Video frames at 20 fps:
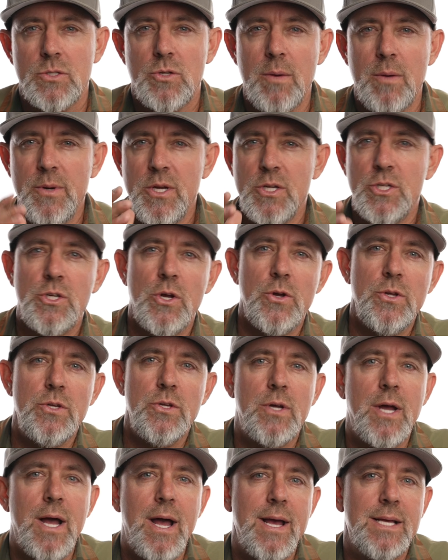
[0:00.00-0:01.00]
I'm going to show
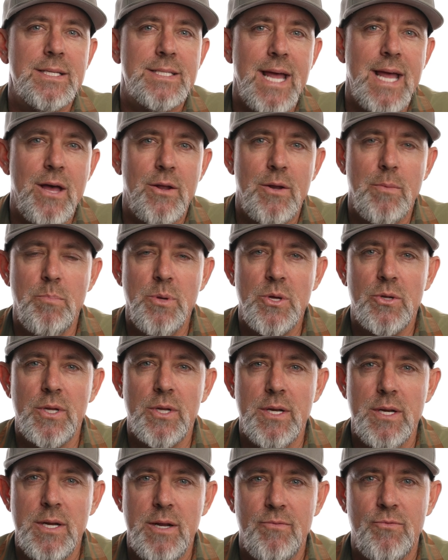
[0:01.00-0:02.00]
you guys how to build
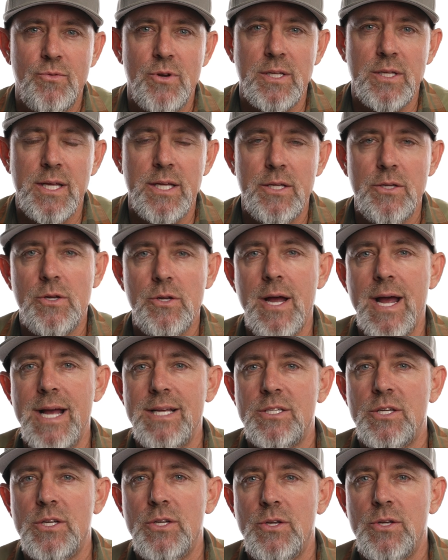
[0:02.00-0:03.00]
a nymph rig that you
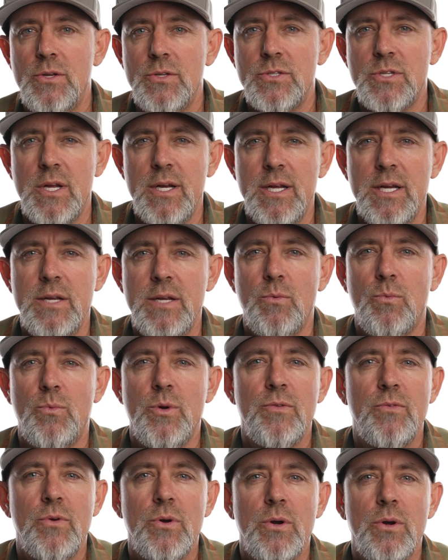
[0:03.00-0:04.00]
guys can use on any
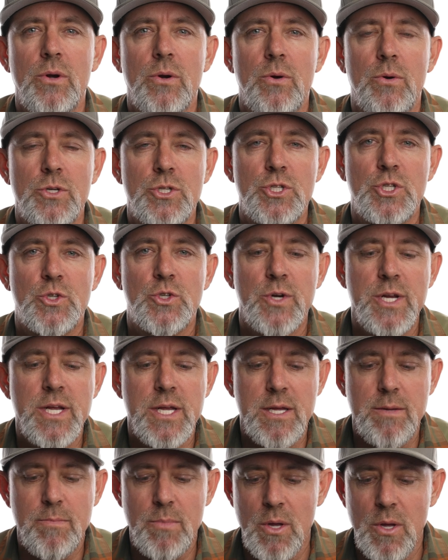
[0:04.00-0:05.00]
river or
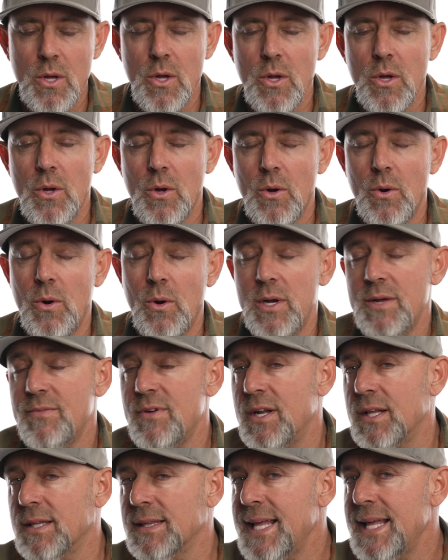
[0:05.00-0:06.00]
stream or
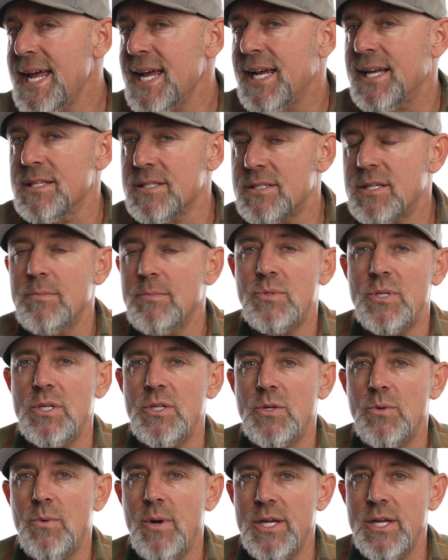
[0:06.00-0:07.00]
even a lake in some
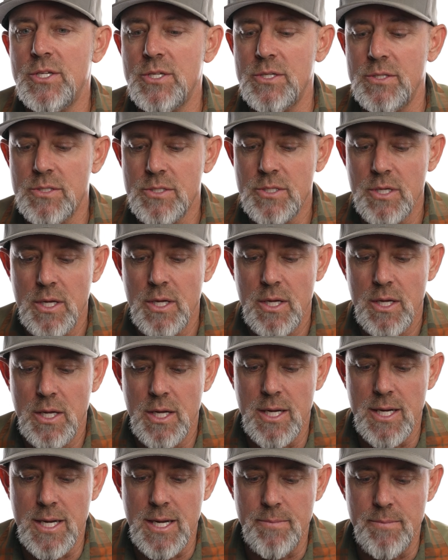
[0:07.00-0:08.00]
situations.
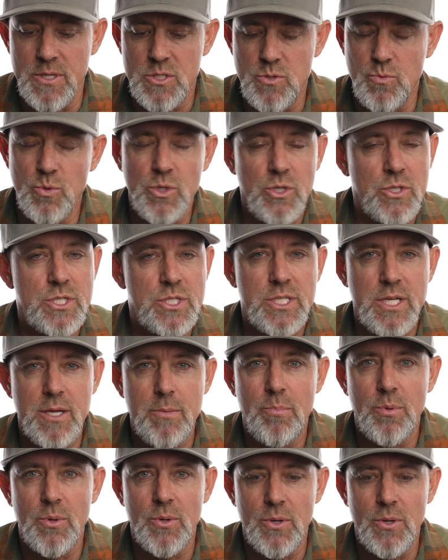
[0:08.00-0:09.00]
It's real
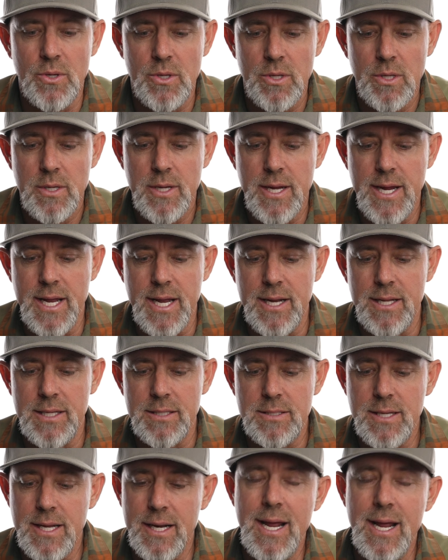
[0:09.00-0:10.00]
simple,
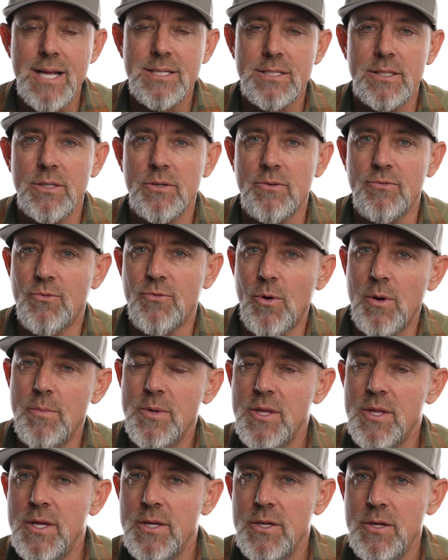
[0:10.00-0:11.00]
and it has a little
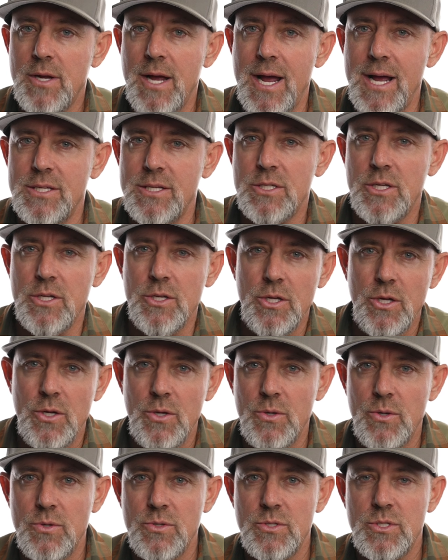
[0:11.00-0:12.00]
formula that you guys can
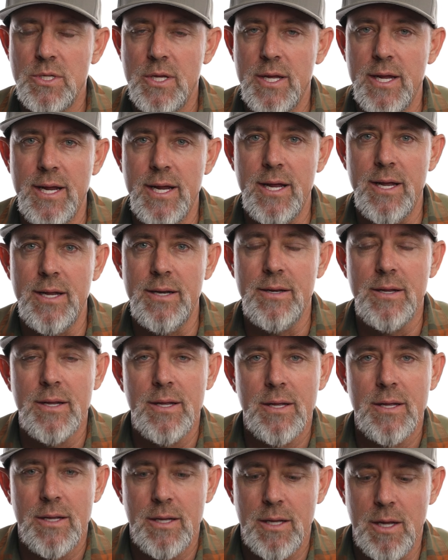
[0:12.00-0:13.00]
use and
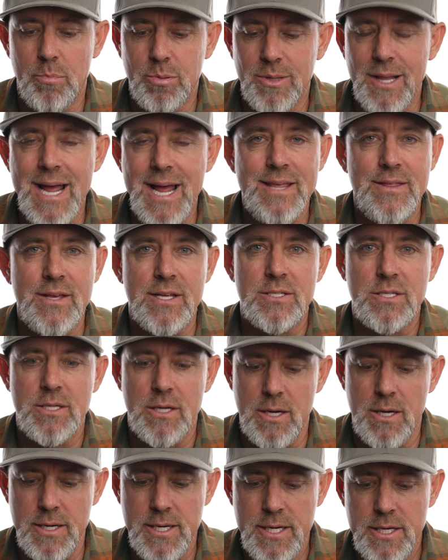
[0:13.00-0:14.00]
apply this
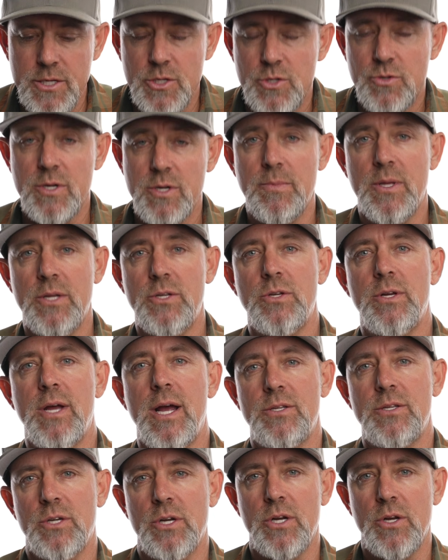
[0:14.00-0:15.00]
on any stream that you
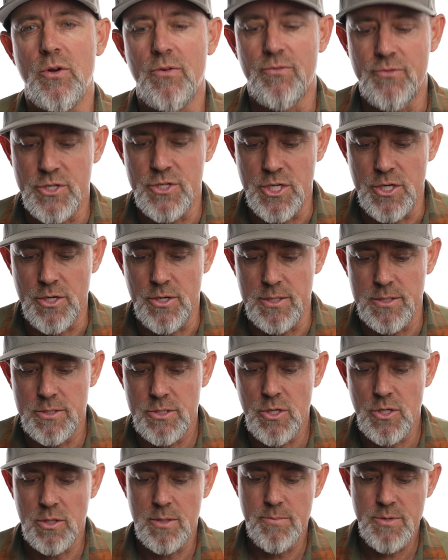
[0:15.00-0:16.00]
guys are going to go fishing on.
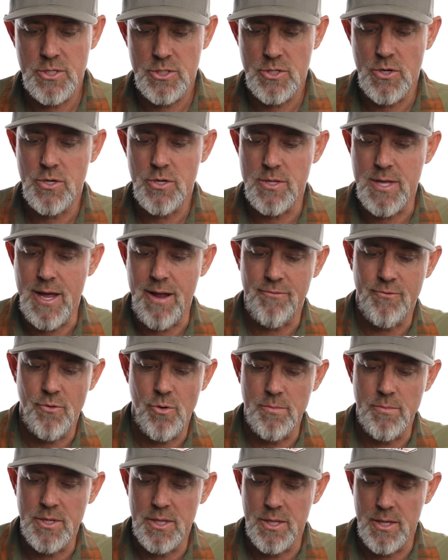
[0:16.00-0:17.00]
So let me show you that
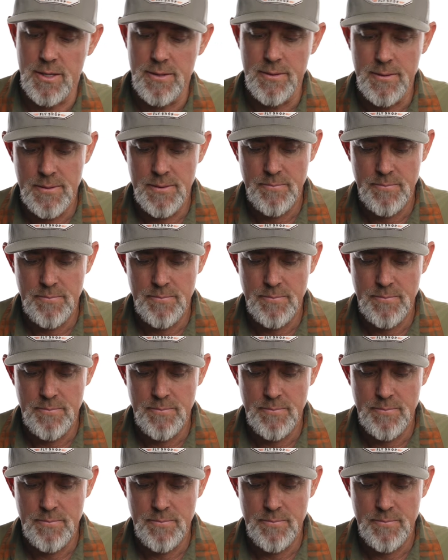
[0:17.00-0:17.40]
formula.